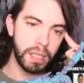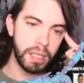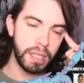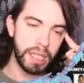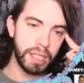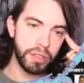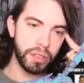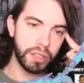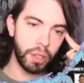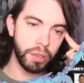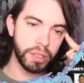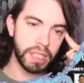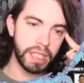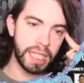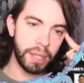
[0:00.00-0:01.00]
He's just
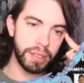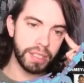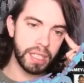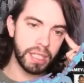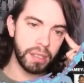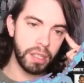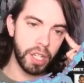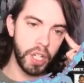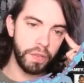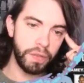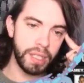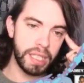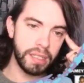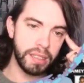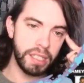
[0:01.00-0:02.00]
holding it. Now he's going to hopefully
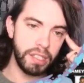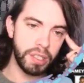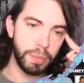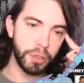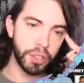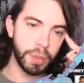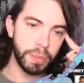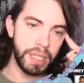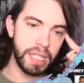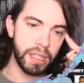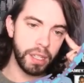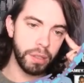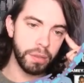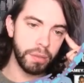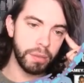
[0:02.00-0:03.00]
continue to push up.
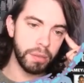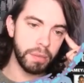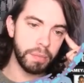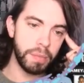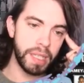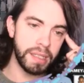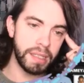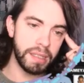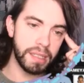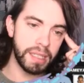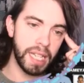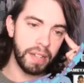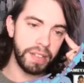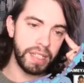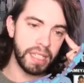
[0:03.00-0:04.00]
Nico plays it into
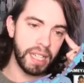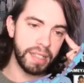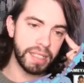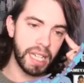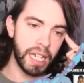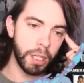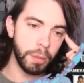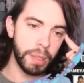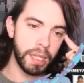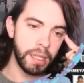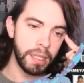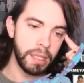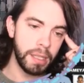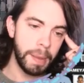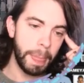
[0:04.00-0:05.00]
Gavi. Nice Alba.
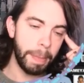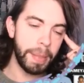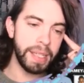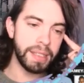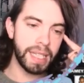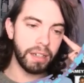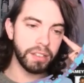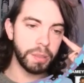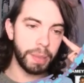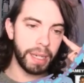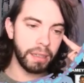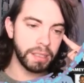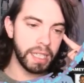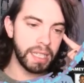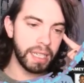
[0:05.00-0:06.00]
Pings it out to
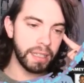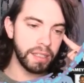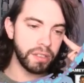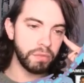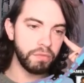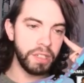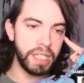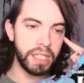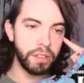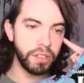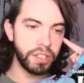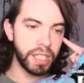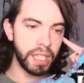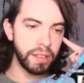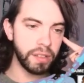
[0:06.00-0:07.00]
Balde. Now, this is a really good
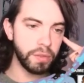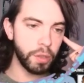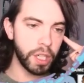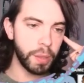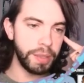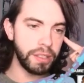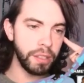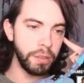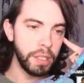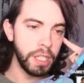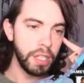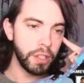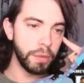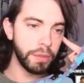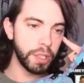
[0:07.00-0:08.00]
chance. What can we do?
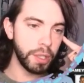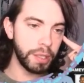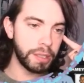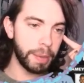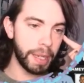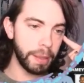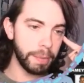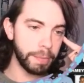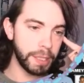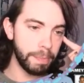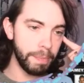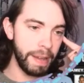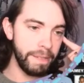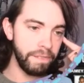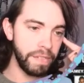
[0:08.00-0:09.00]
Comes all the way back to
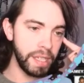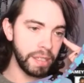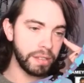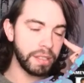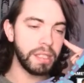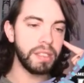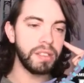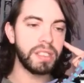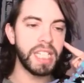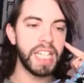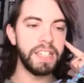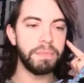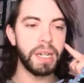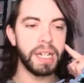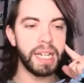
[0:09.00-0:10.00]
Memphis, and it's saved
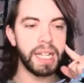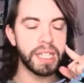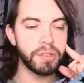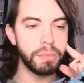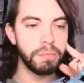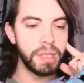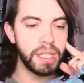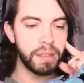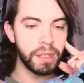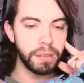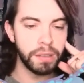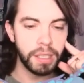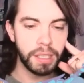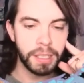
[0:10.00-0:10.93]
by Alex Ramiro.